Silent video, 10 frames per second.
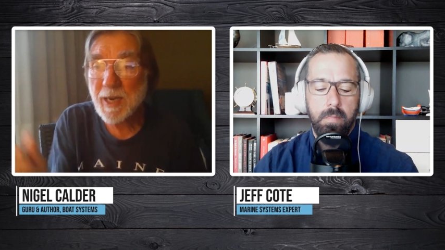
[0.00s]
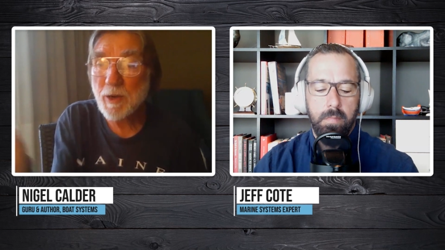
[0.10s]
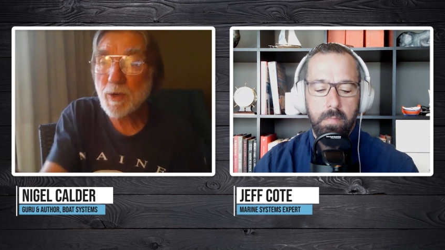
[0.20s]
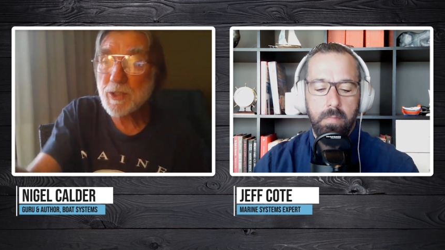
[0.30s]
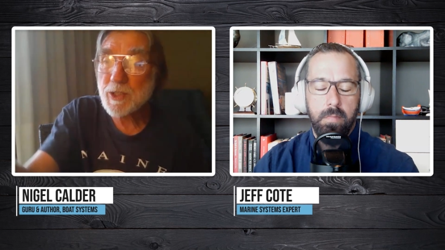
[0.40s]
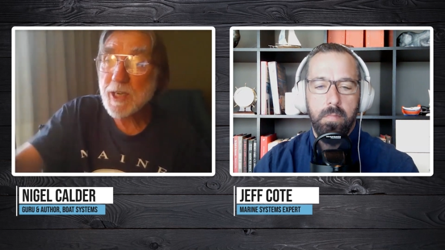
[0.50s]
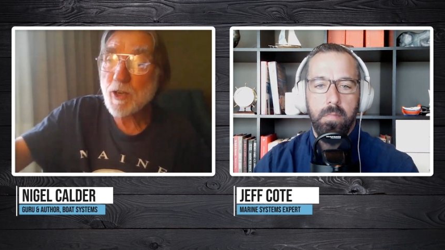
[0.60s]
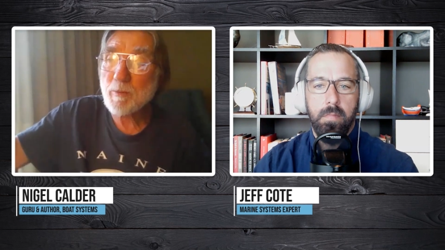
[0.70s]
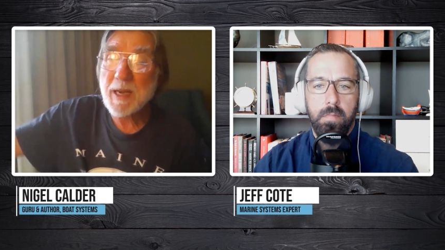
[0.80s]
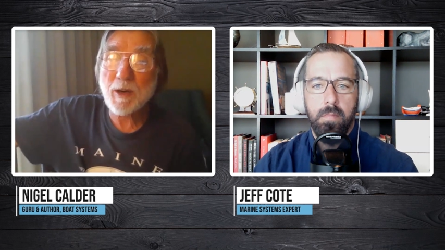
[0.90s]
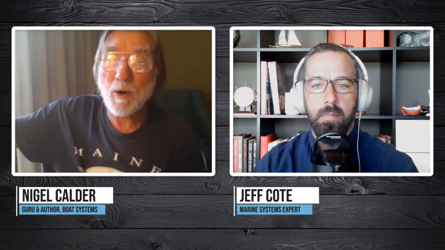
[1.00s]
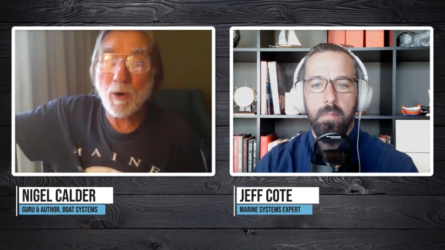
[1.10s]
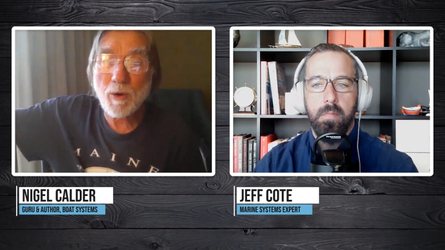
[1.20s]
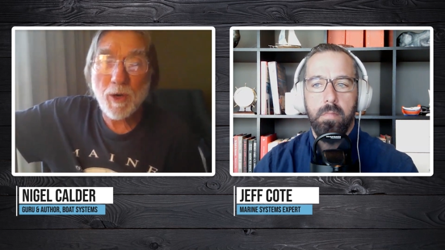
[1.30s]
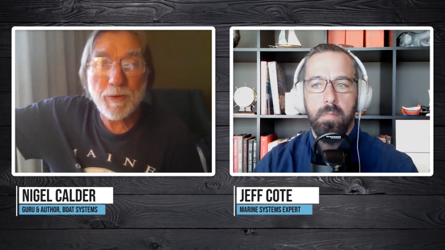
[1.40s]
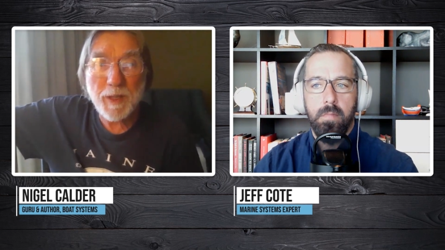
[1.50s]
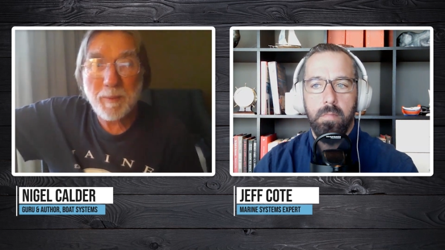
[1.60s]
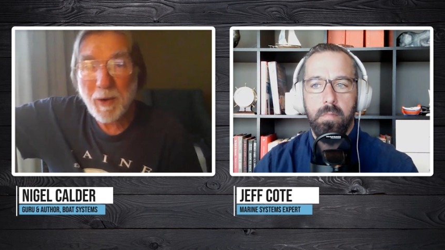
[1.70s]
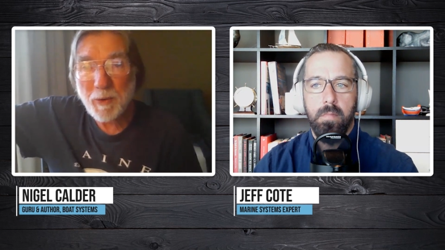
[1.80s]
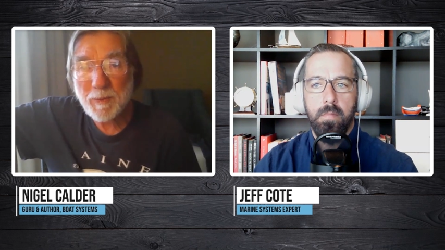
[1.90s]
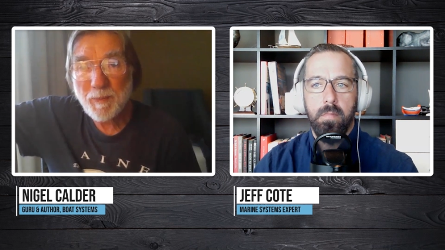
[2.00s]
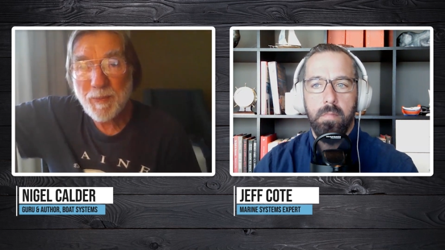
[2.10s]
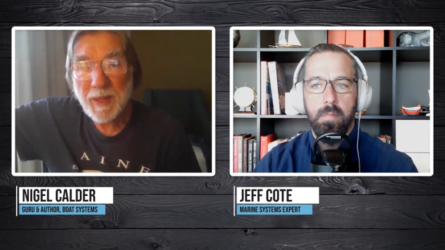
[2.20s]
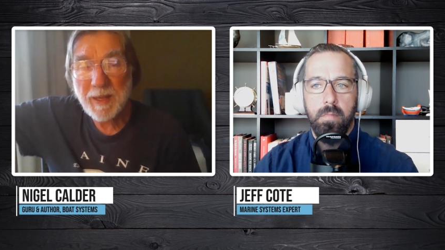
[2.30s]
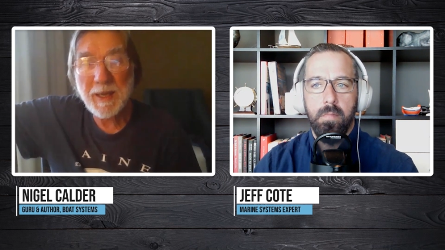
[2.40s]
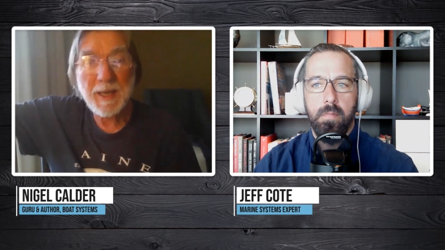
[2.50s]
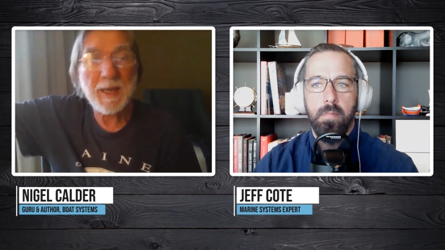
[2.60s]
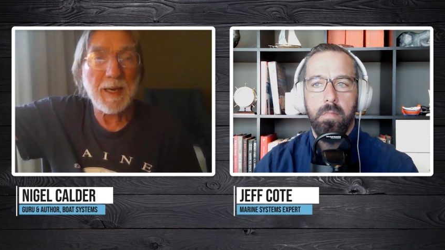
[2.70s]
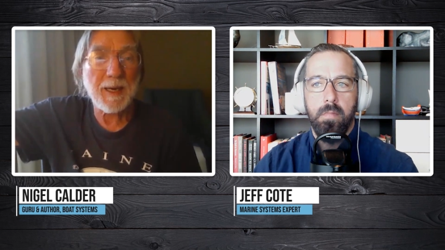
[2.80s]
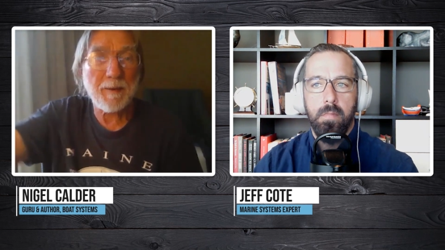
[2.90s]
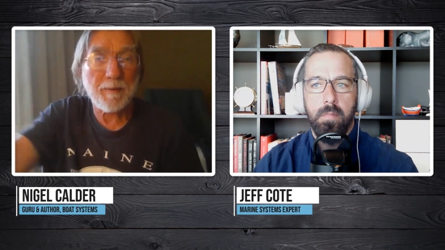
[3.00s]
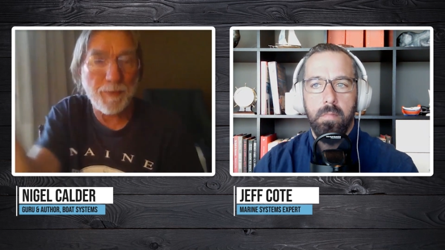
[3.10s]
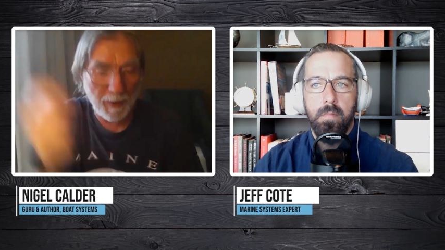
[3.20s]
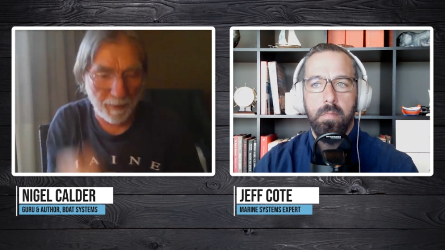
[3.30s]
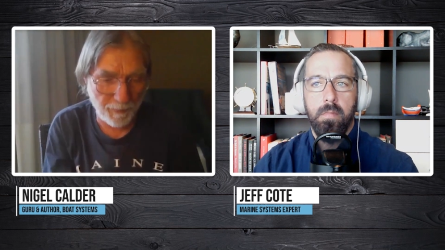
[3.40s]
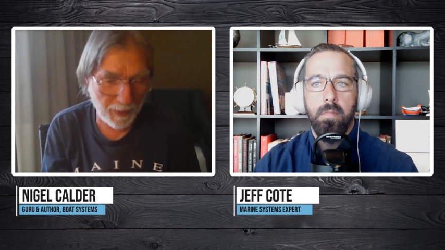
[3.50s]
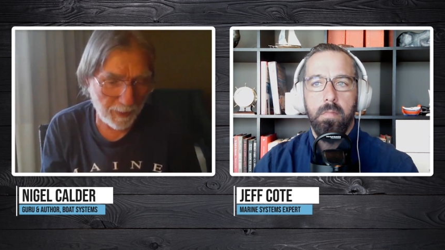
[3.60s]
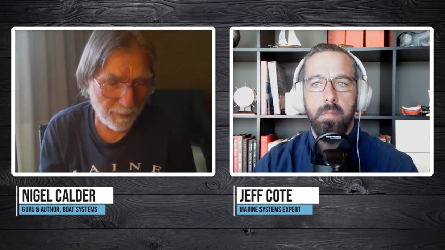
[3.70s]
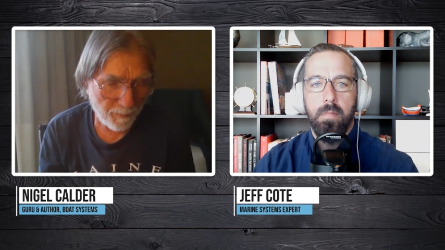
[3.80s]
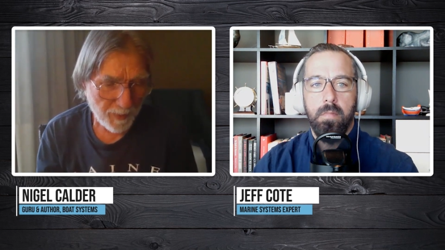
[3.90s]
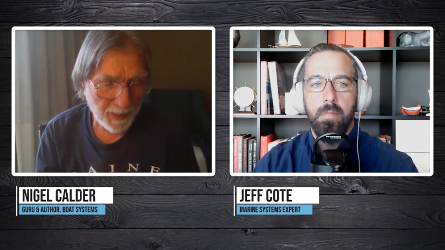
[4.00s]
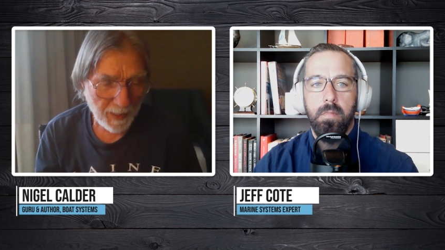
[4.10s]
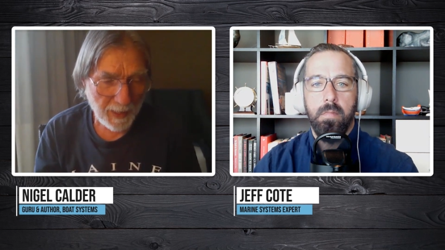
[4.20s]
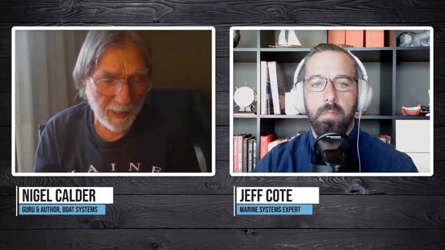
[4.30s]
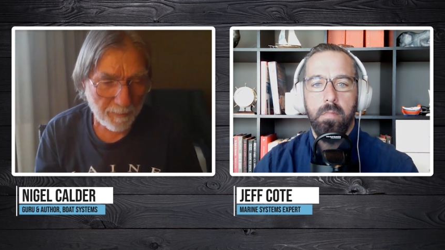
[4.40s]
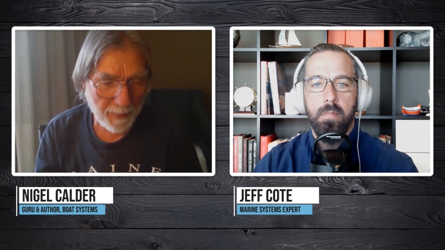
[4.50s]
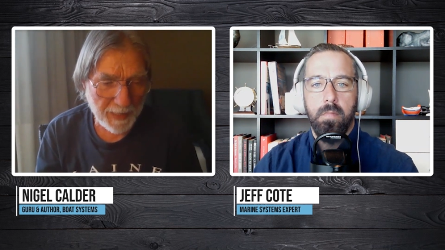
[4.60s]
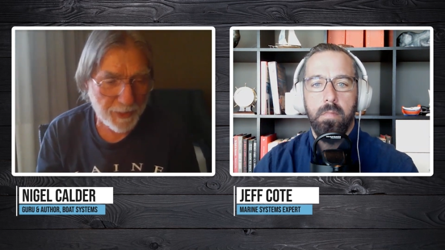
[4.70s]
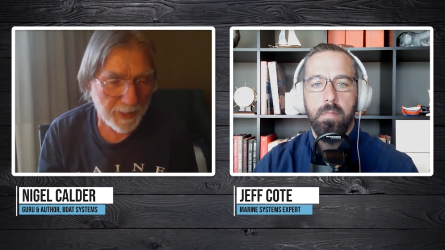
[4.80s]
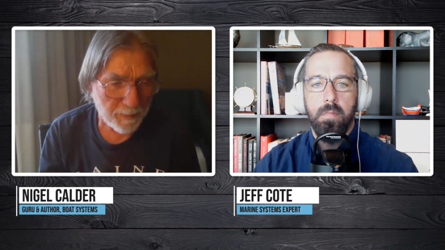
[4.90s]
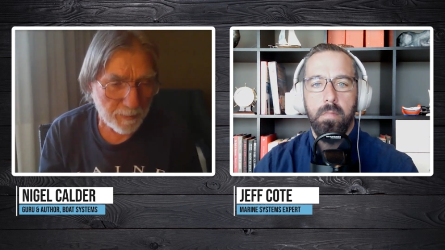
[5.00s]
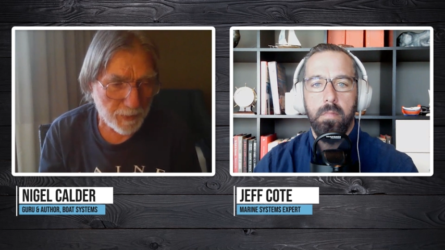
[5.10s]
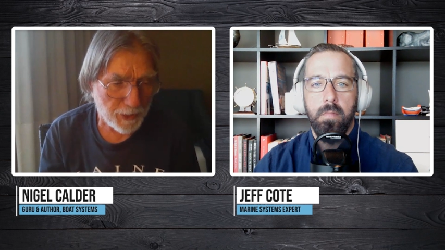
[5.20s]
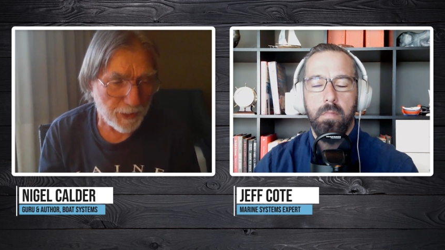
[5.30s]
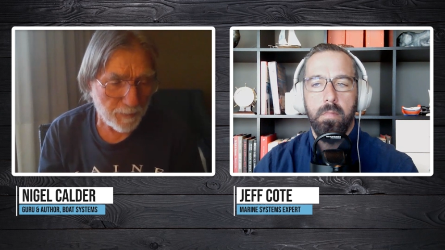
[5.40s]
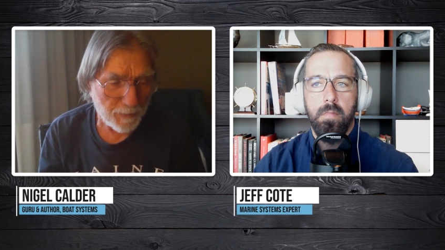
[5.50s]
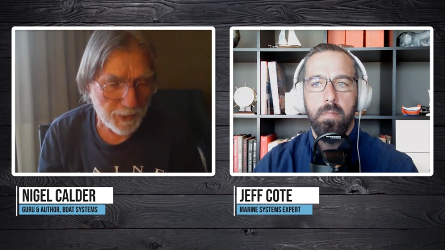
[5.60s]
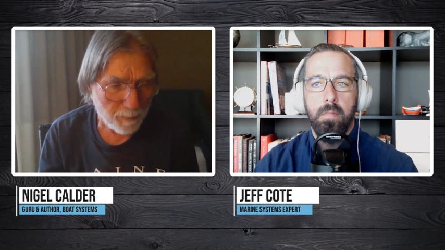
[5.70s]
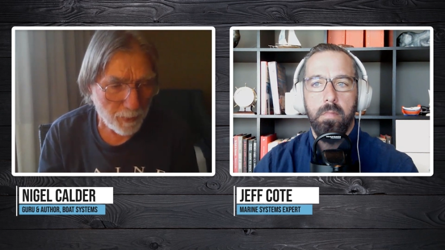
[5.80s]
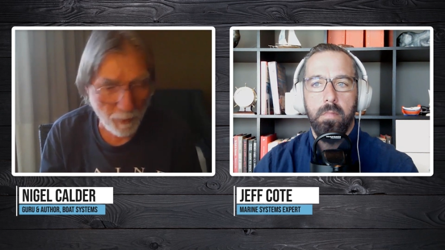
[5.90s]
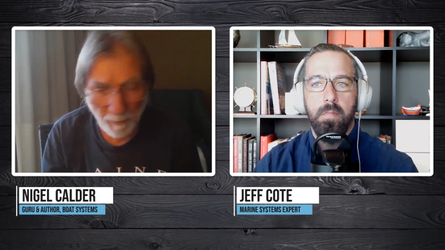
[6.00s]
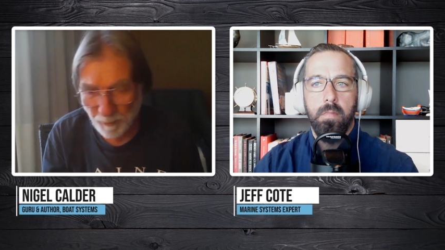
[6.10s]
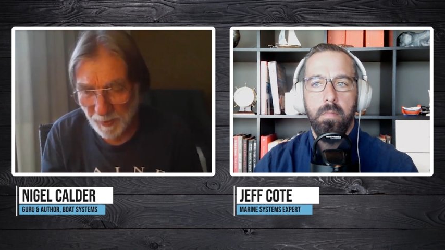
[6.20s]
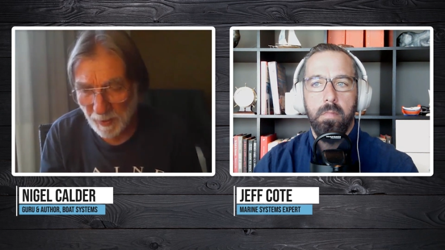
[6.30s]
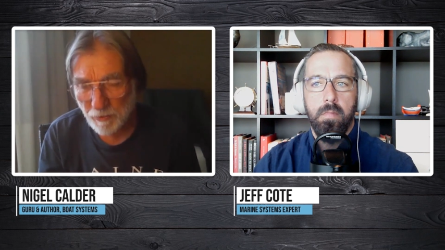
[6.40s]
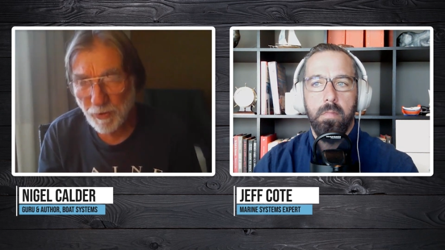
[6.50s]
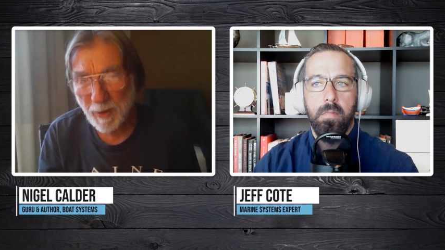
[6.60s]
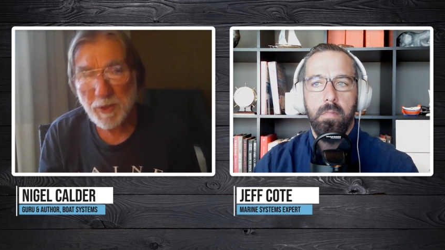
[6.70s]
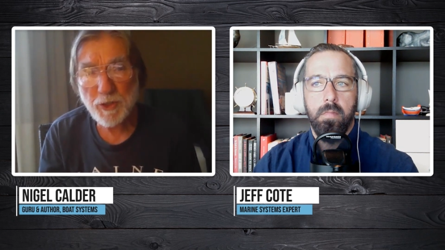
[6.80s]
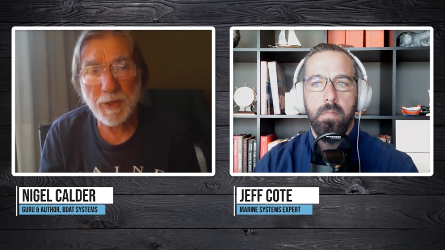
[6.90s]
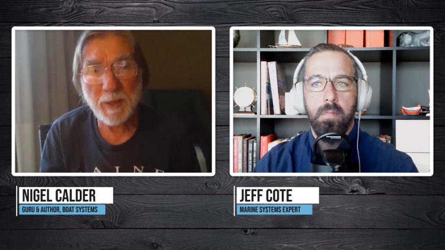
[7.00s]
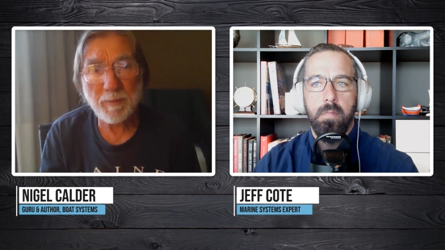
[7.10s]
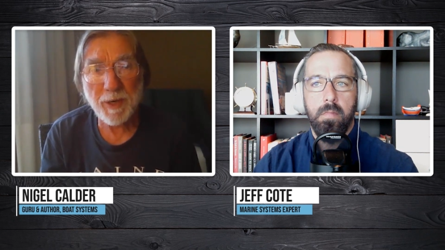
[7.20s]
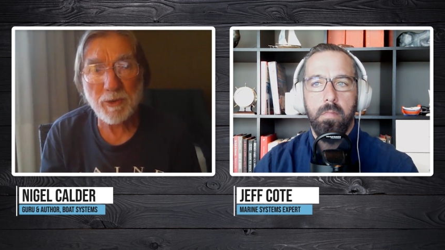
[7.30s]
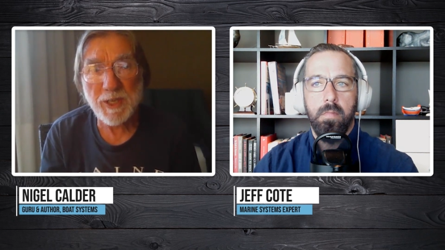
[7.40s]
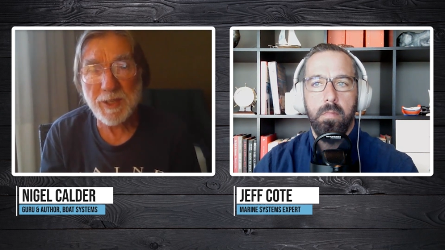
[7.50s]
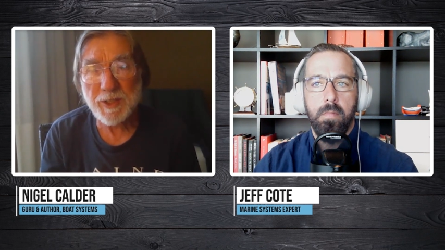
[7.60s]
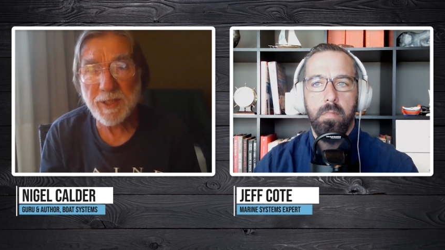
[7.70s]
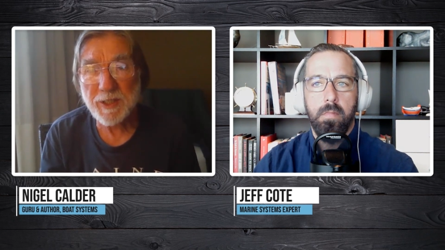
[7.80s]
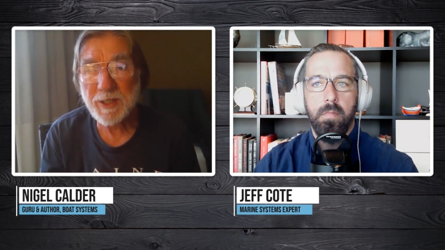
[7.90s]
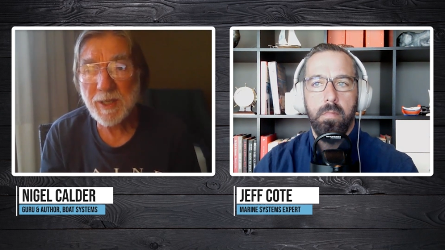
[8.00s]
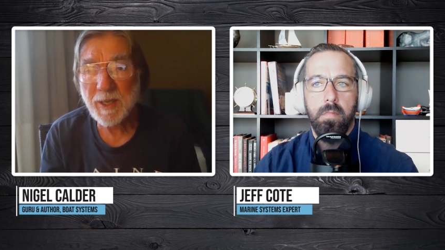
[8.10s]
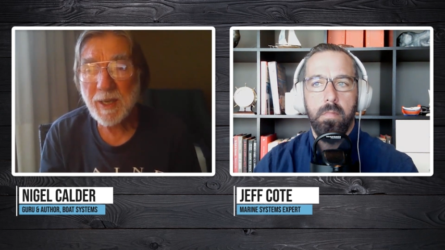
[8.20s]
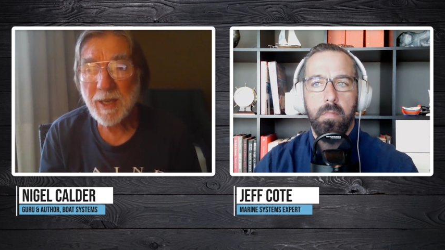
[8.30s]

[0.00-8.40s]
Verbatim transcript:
Speaker 1: And then you can take your meter all over the boat. For a basic, simple troubleshooting processes,